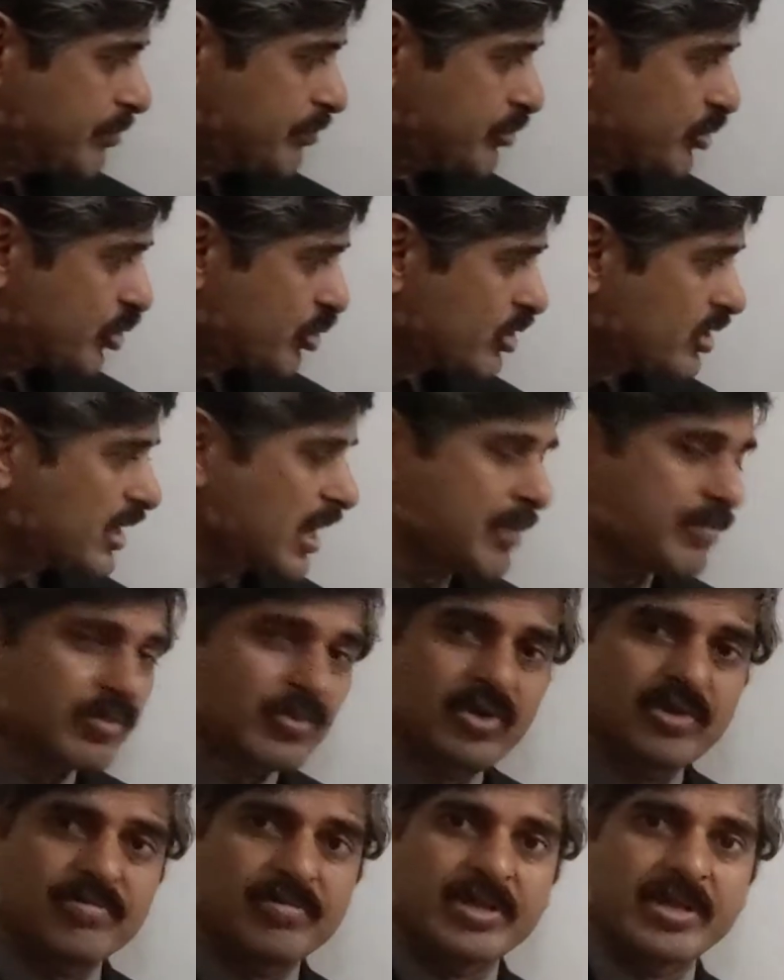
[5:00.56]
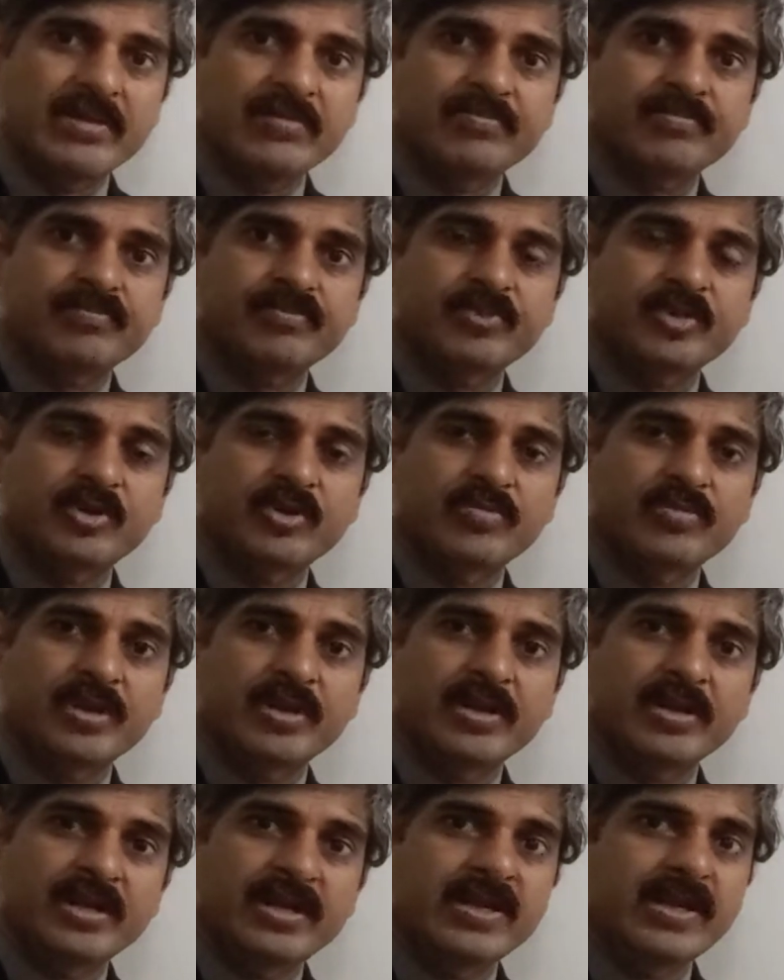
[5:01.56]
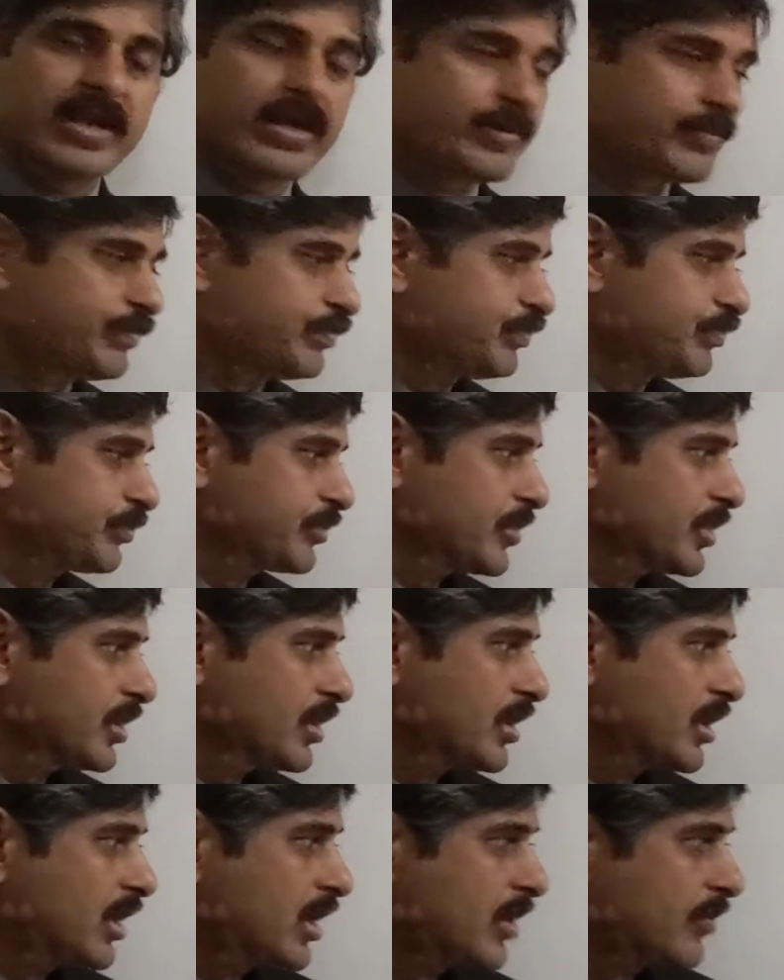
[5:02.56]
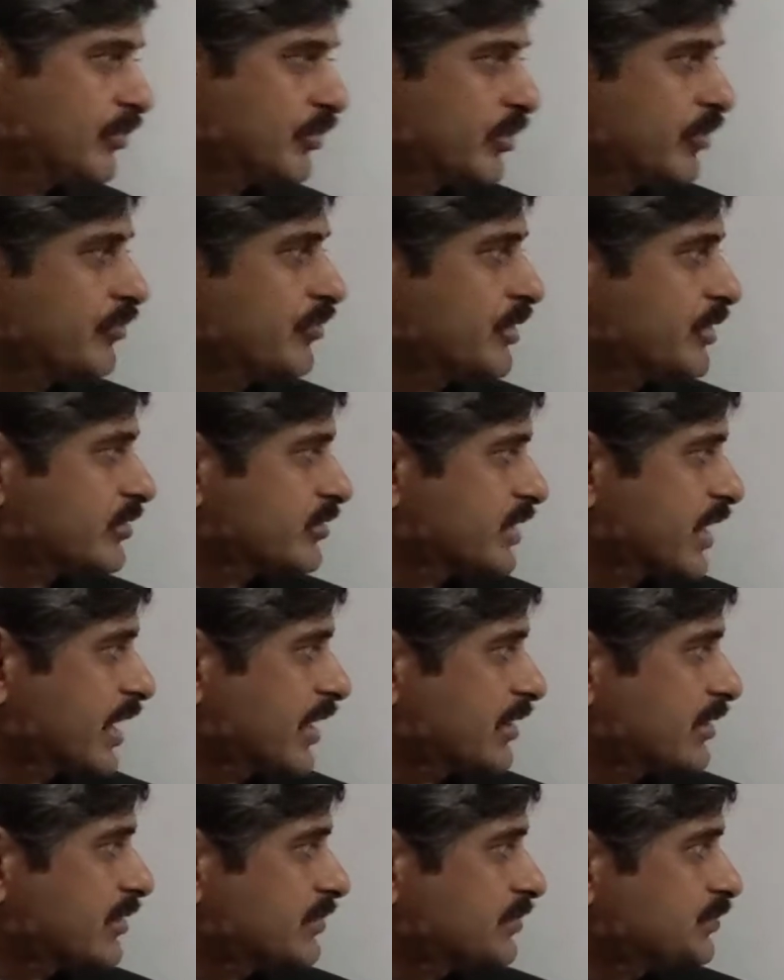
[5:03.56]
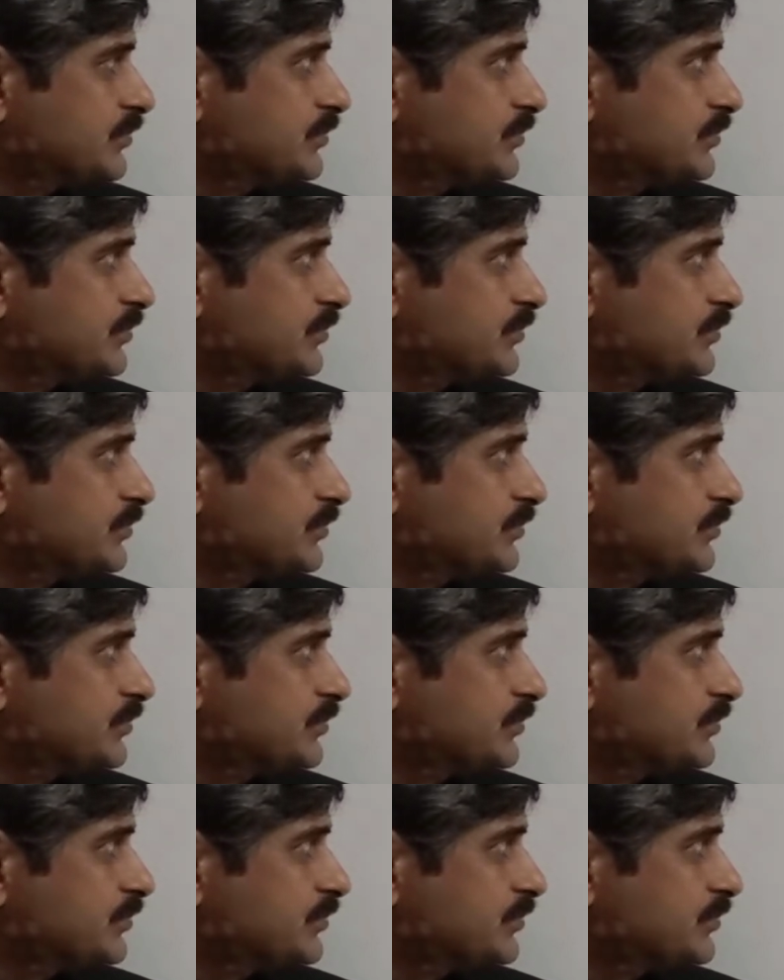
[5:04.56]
prototype could be needed to fix that.